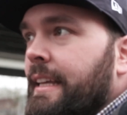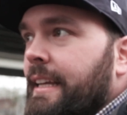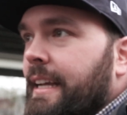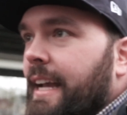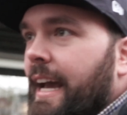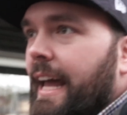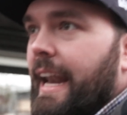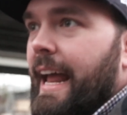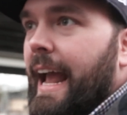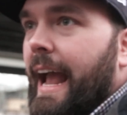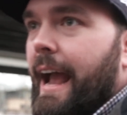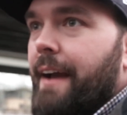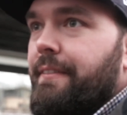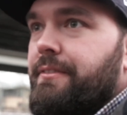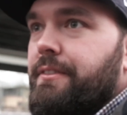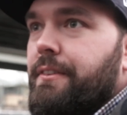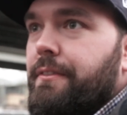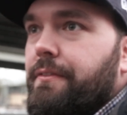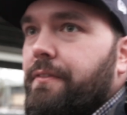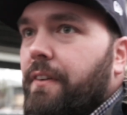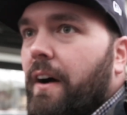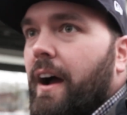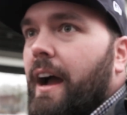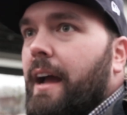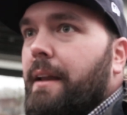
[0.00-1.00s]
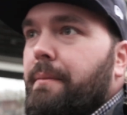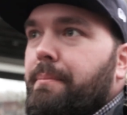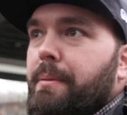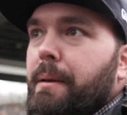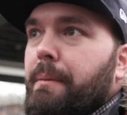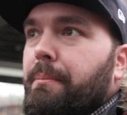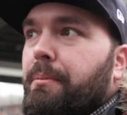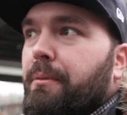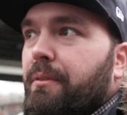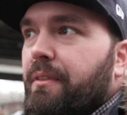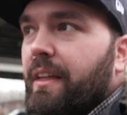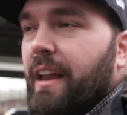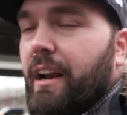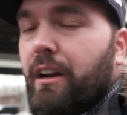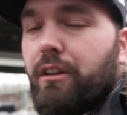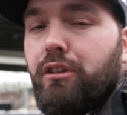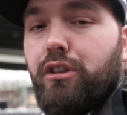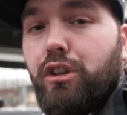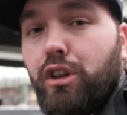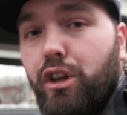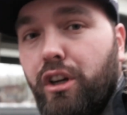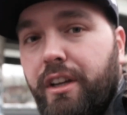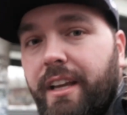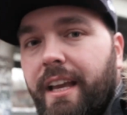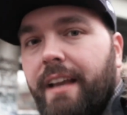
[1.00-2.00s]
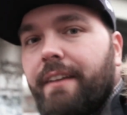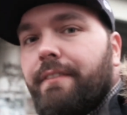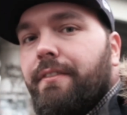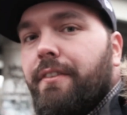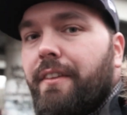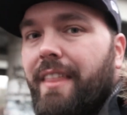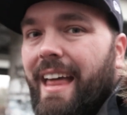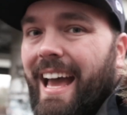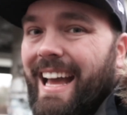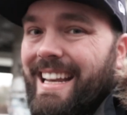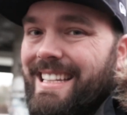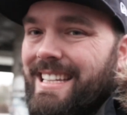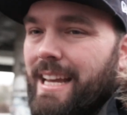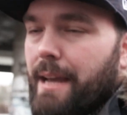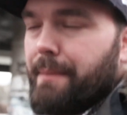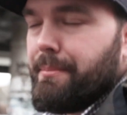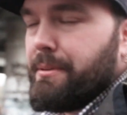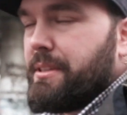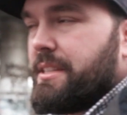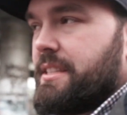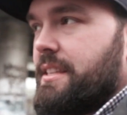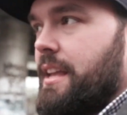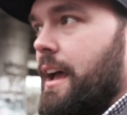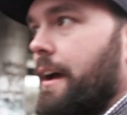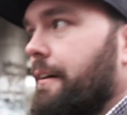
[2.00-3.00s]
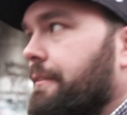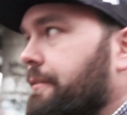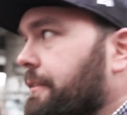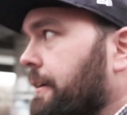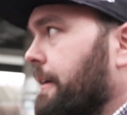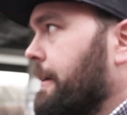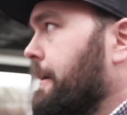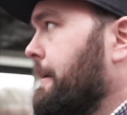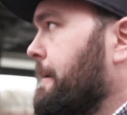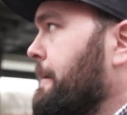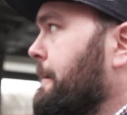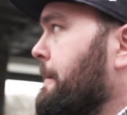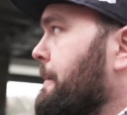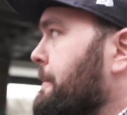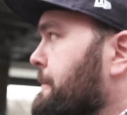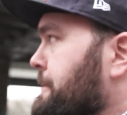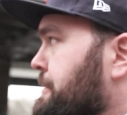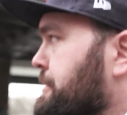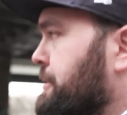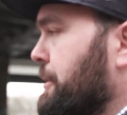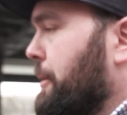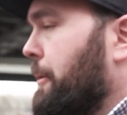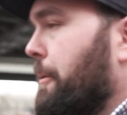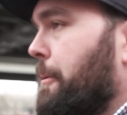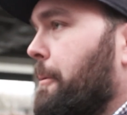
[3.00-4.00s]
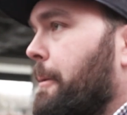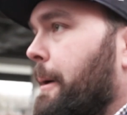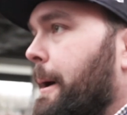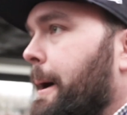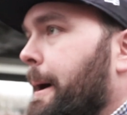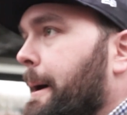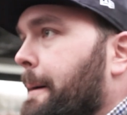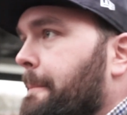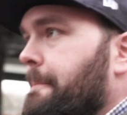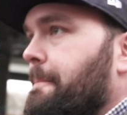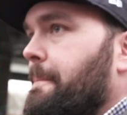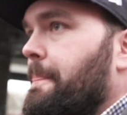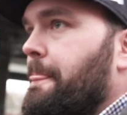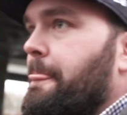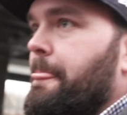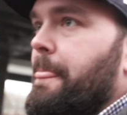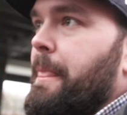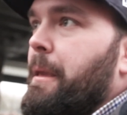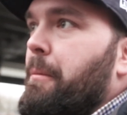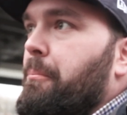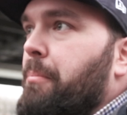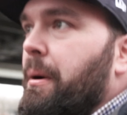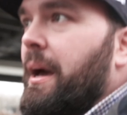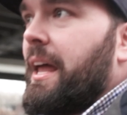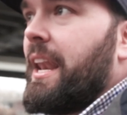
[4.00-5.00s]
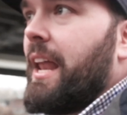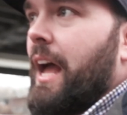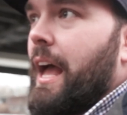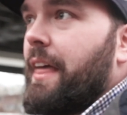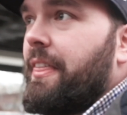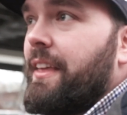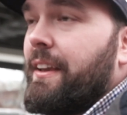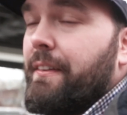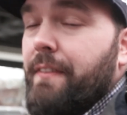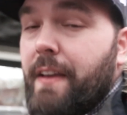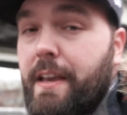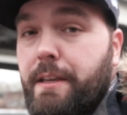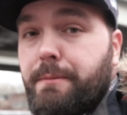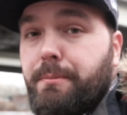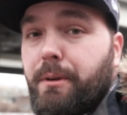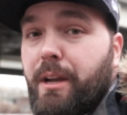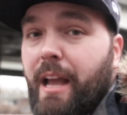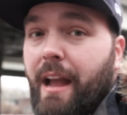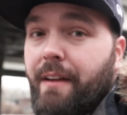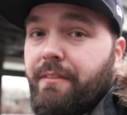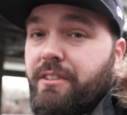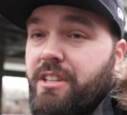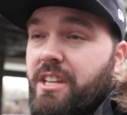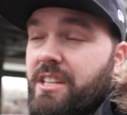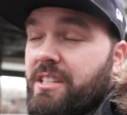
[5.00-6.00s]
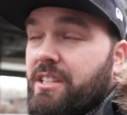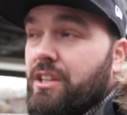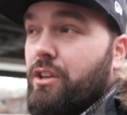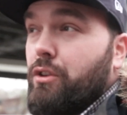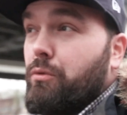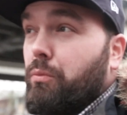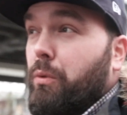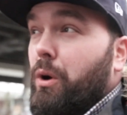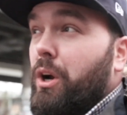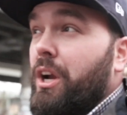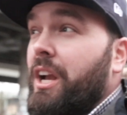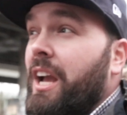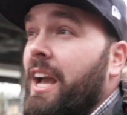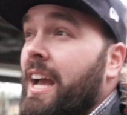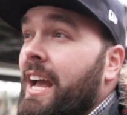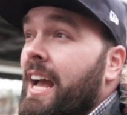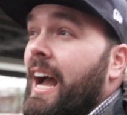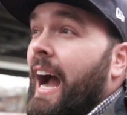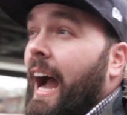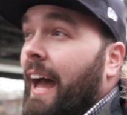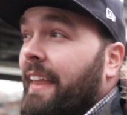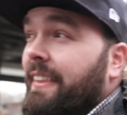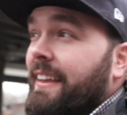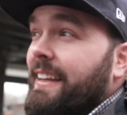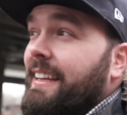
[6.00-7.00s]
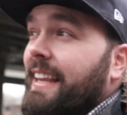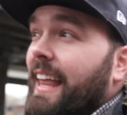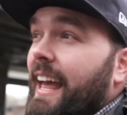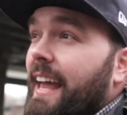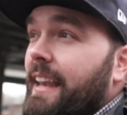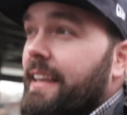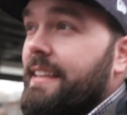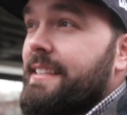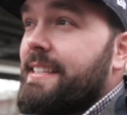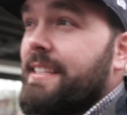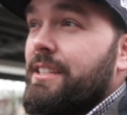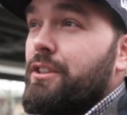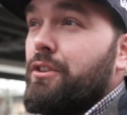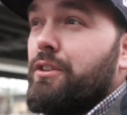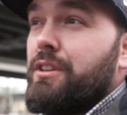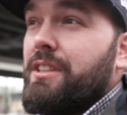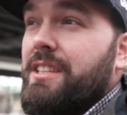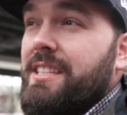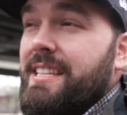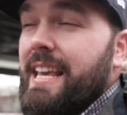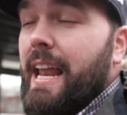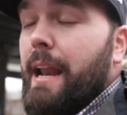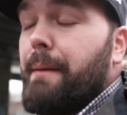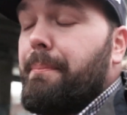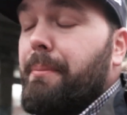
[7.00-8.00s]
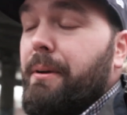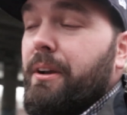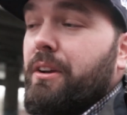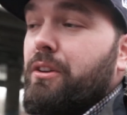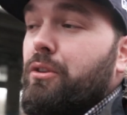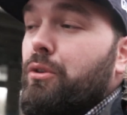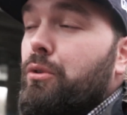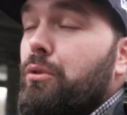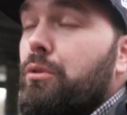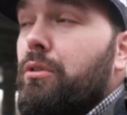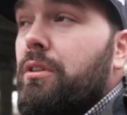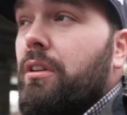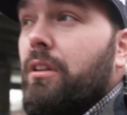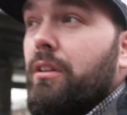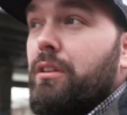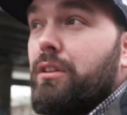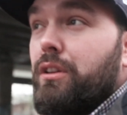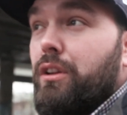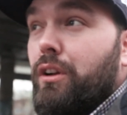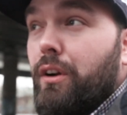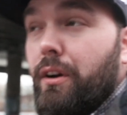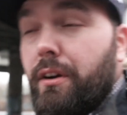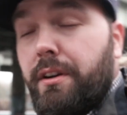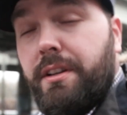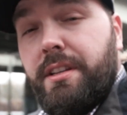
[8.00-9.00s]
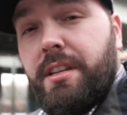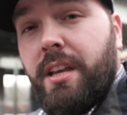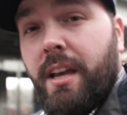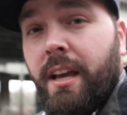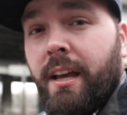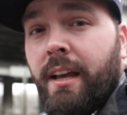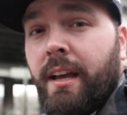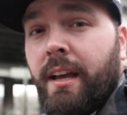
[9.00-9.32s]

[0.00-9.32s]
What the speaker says: you kind of have to find people that are looking for that type of stuff. So, but I think Facebook advertising could work. I think that you could set up a Google alert